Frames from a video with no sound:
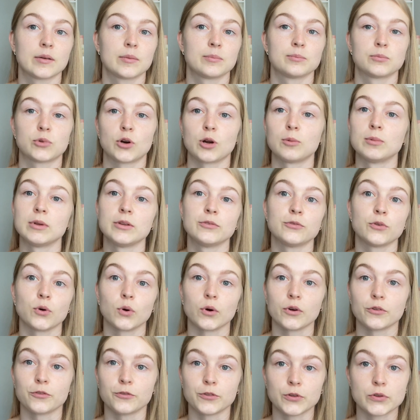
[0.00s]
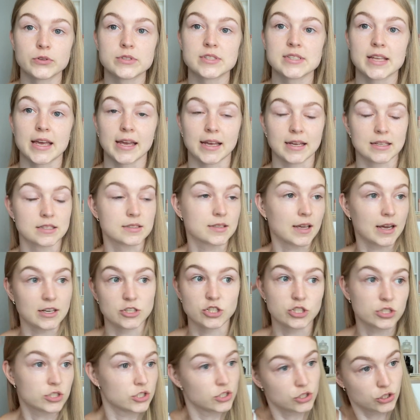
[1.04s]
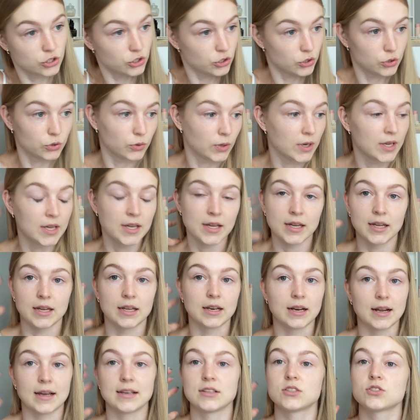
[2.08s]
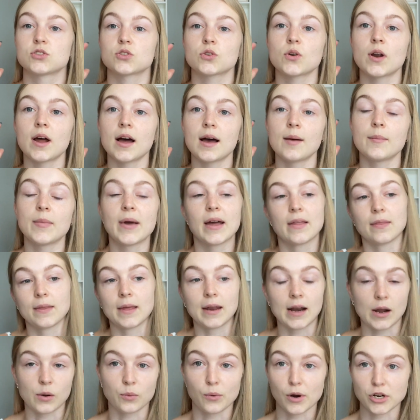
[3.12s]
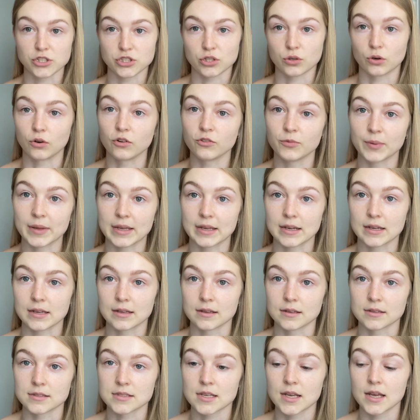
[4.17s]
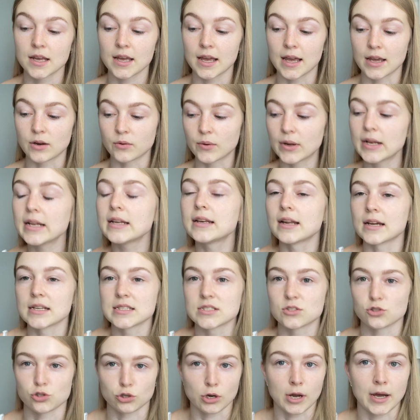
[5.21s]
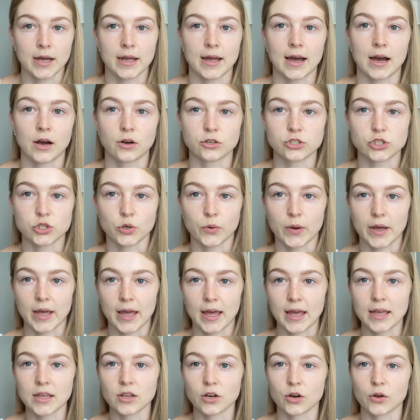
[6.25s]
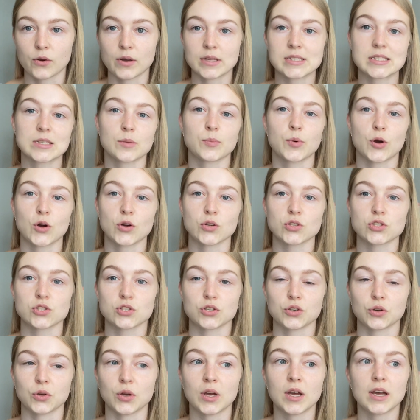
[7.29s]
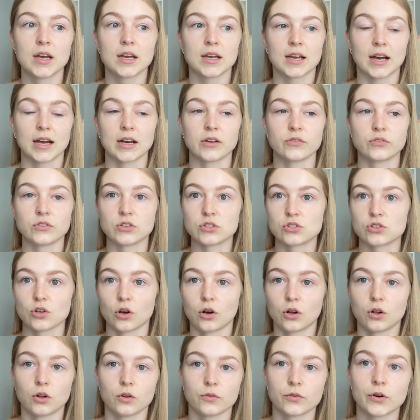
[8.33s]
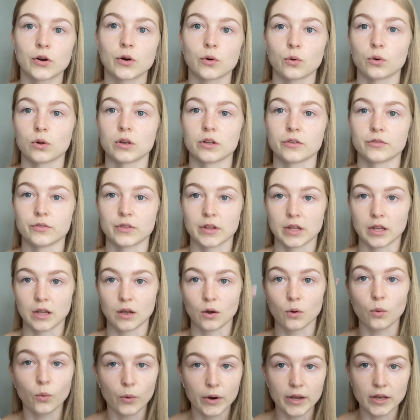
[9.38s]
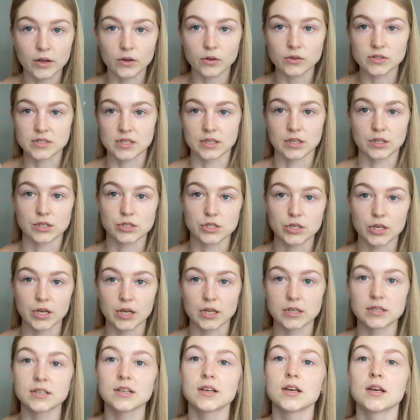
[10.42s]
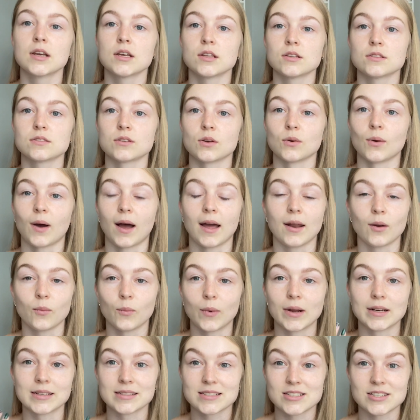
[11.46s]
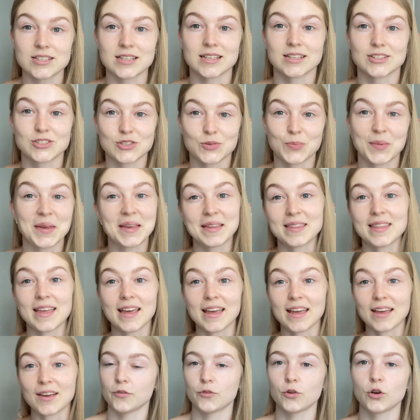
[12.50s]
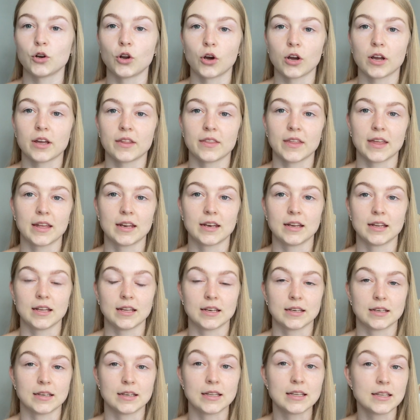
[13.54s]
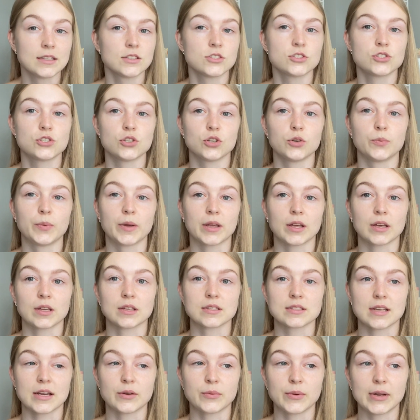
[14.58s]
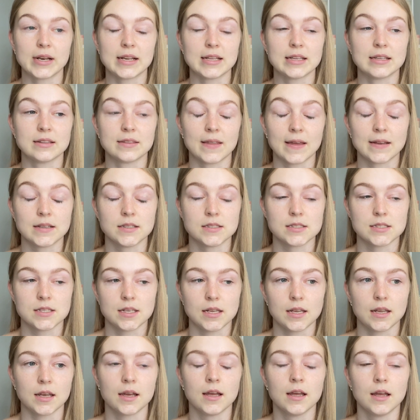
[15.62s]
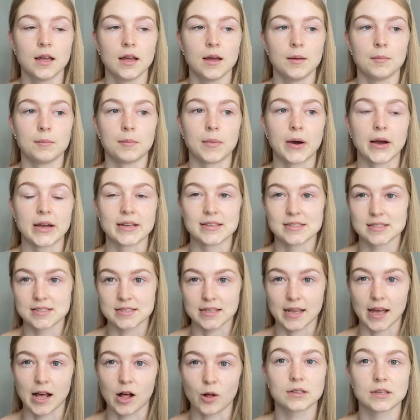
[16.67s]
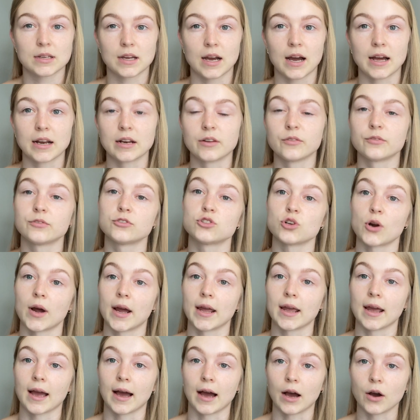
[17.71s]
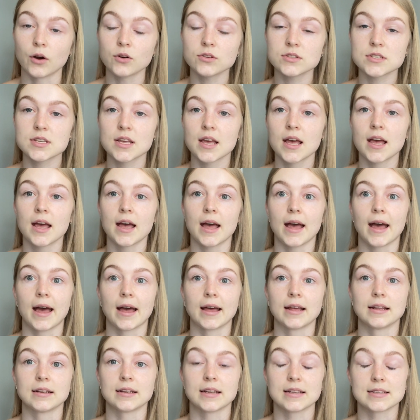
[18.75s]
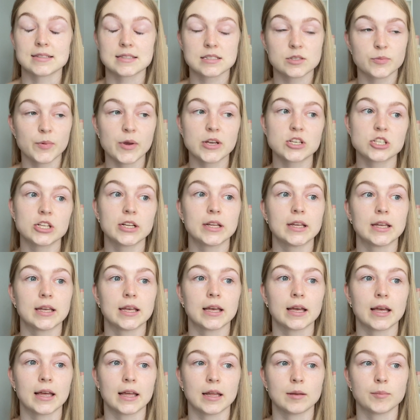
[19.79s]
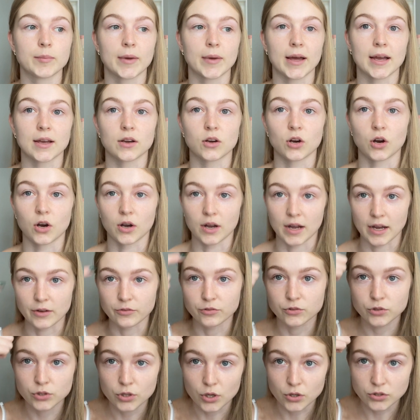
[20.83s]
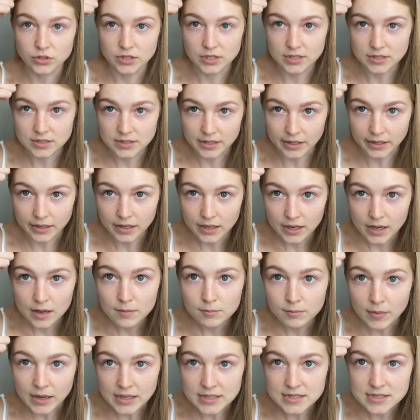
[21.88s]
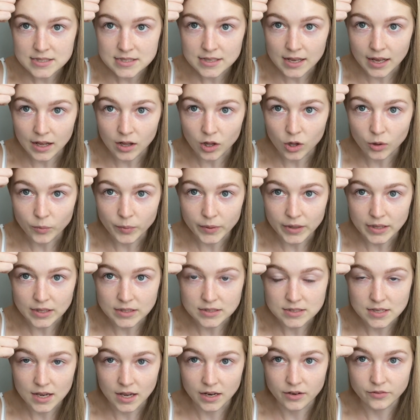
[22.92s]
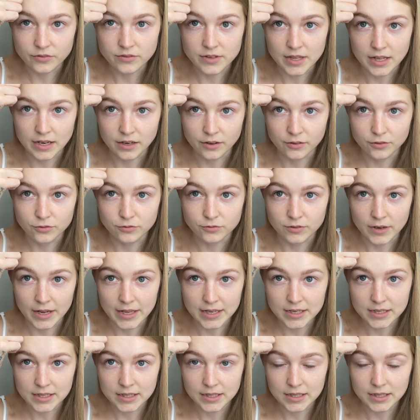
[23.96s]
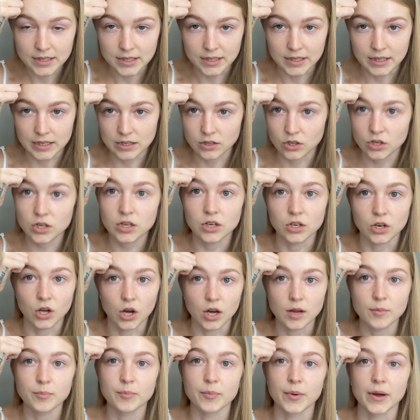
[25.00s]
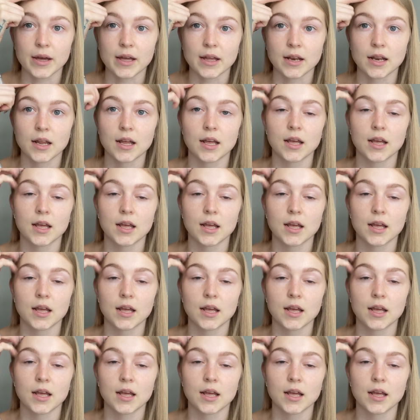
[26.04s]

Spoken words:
probably for a few seconds. I just do a nice scrub and then I wash it off, because it really does dry out your hair. You know, it's supposed to kind of dissolve all of the oils and the dirt, so I don't want it to be there for longer than it needs to, because I really then see my scalp kind of drying out. And especially here in Bangkok, I've noticed that my scalp is kind of getting flaky here, not a lot, but